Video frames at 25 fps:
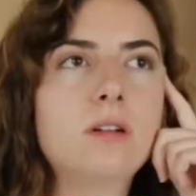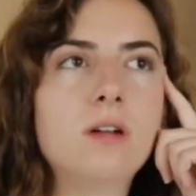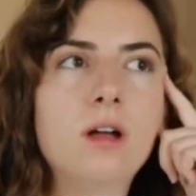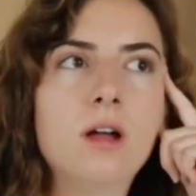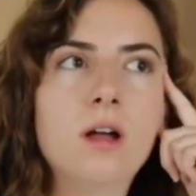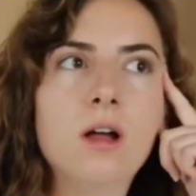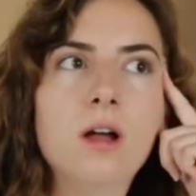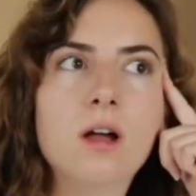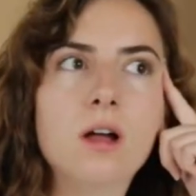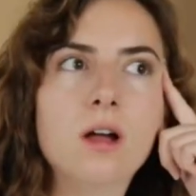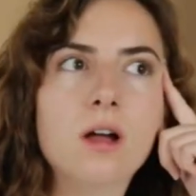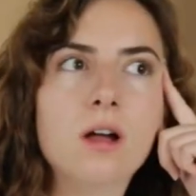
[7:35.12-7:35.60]

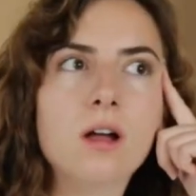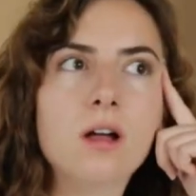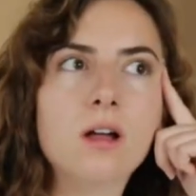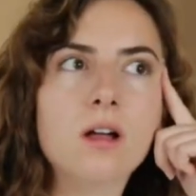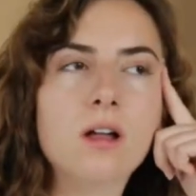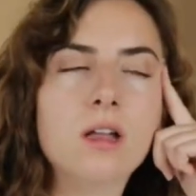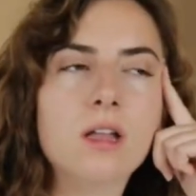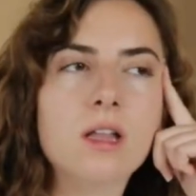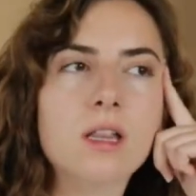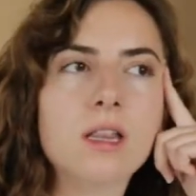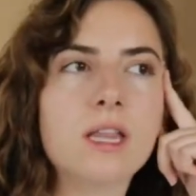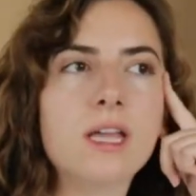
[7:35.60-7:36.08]
uh,
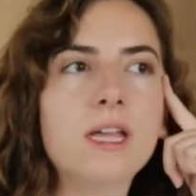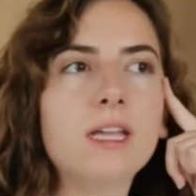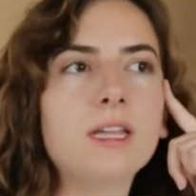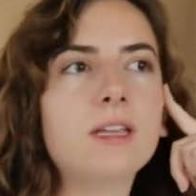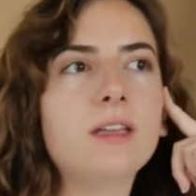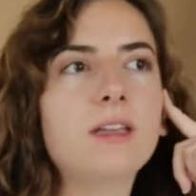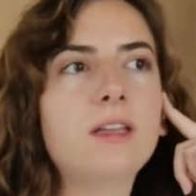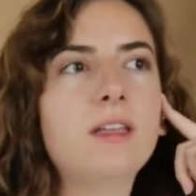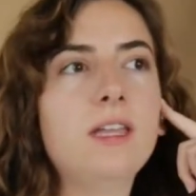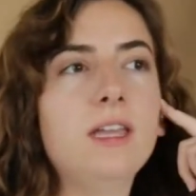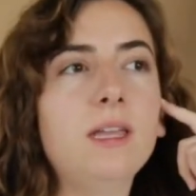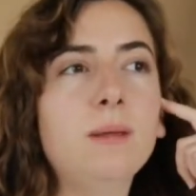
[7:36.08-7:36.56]

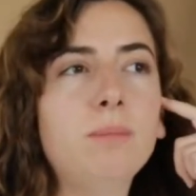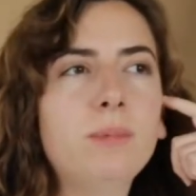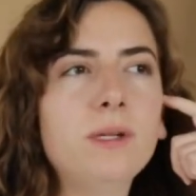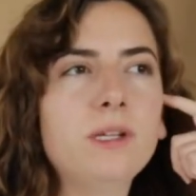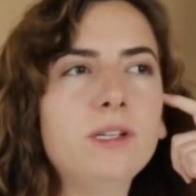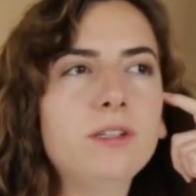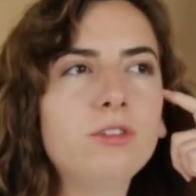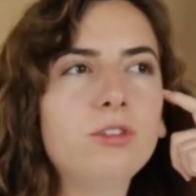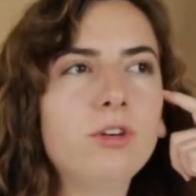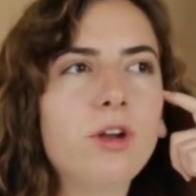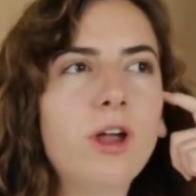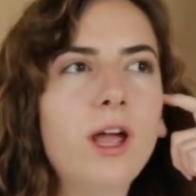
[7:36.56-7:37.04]
like
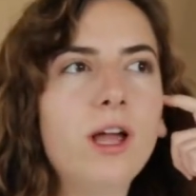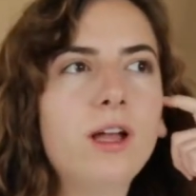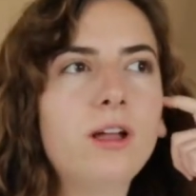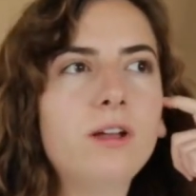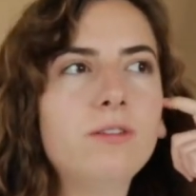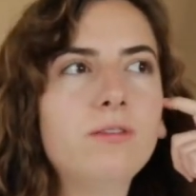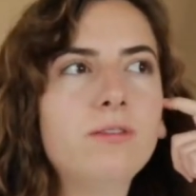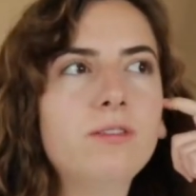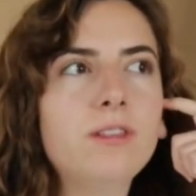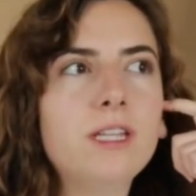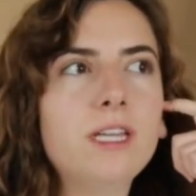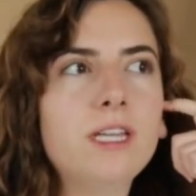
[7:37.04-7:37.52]
keeping track
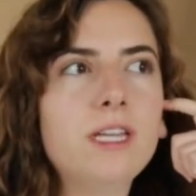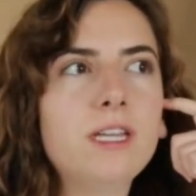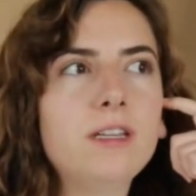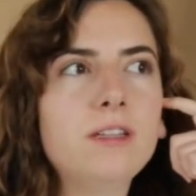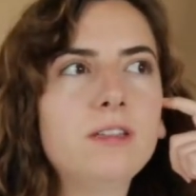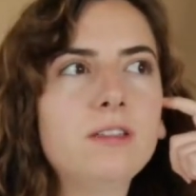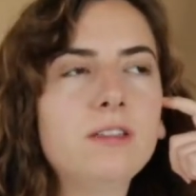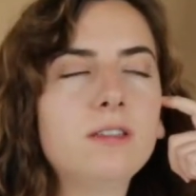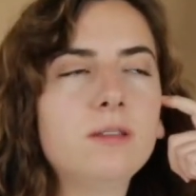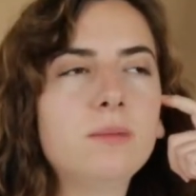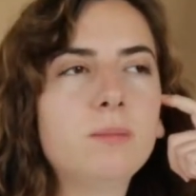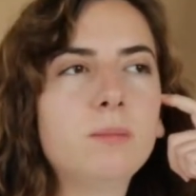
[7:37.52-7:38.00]
of
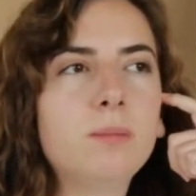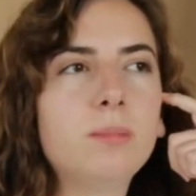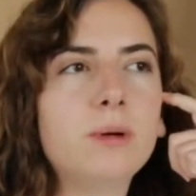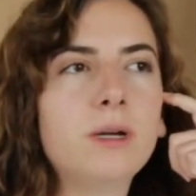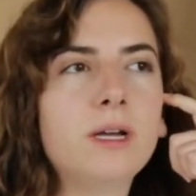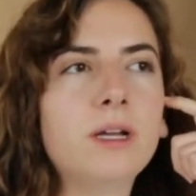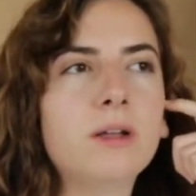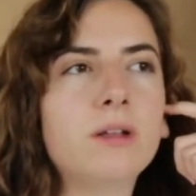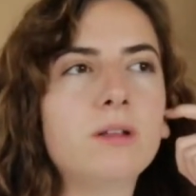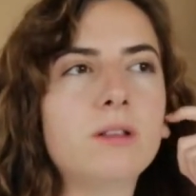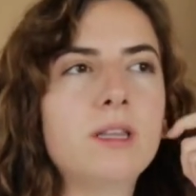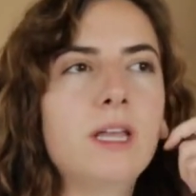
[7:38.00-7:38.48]
things,
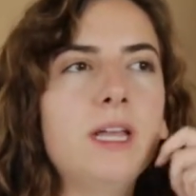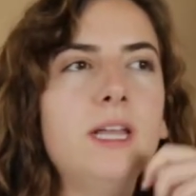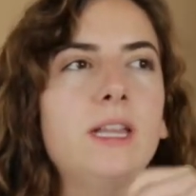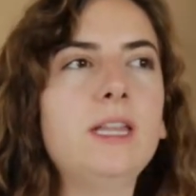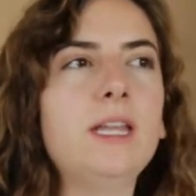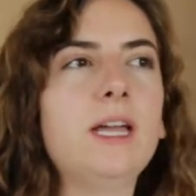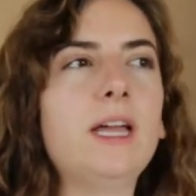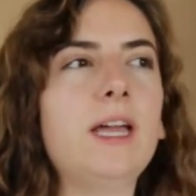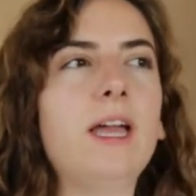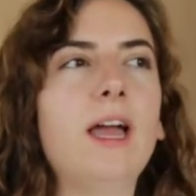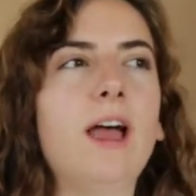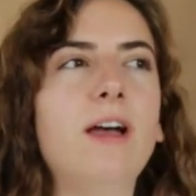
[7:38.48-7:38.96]
but
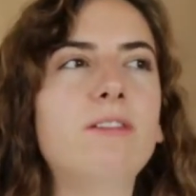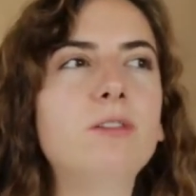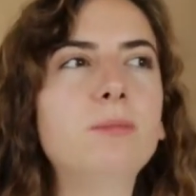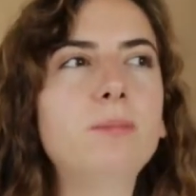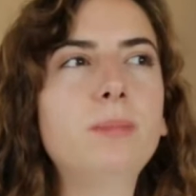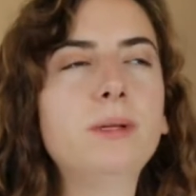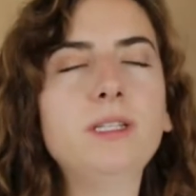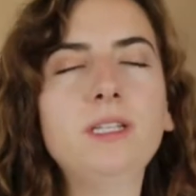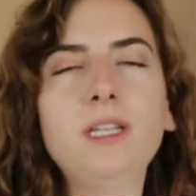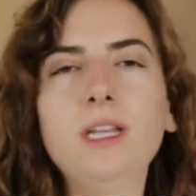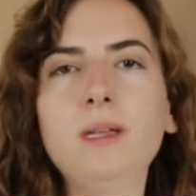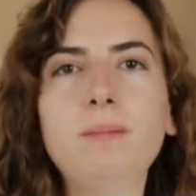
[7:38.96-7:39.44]
lately I
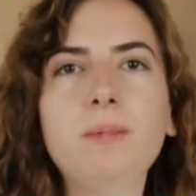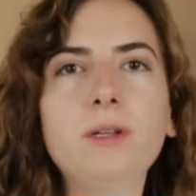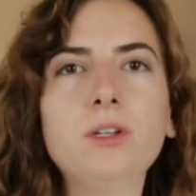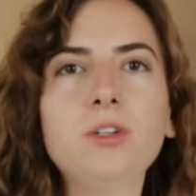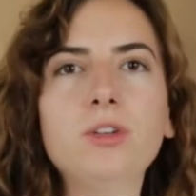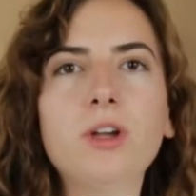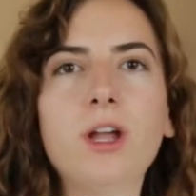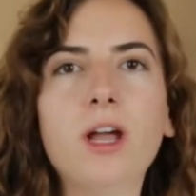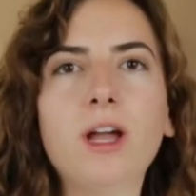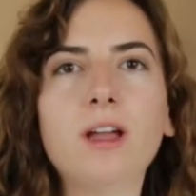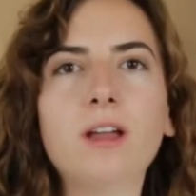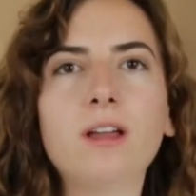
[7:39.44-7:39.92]
haven't been keeping
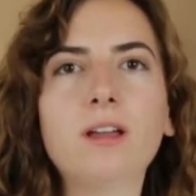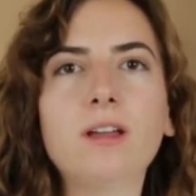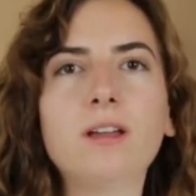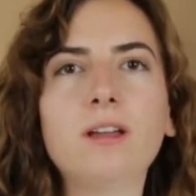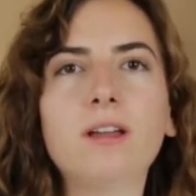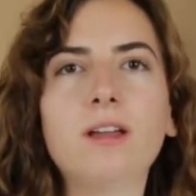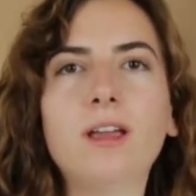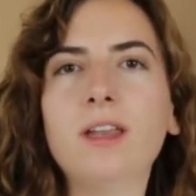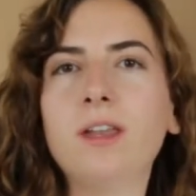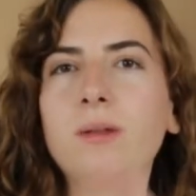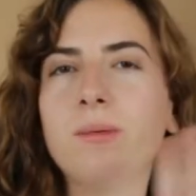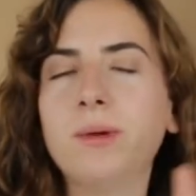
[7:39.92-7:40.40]
track
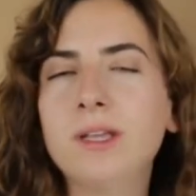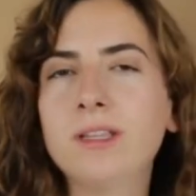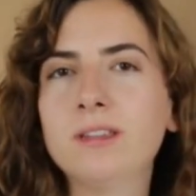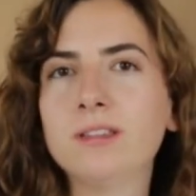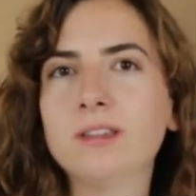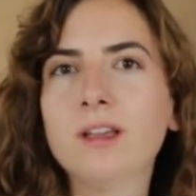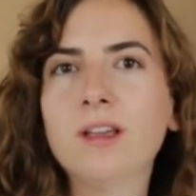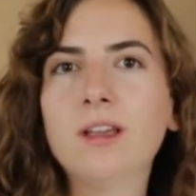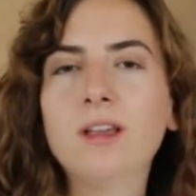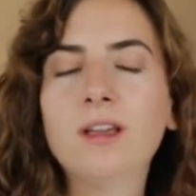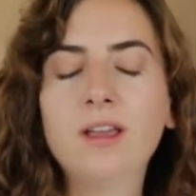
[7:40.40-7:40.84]
Anyways,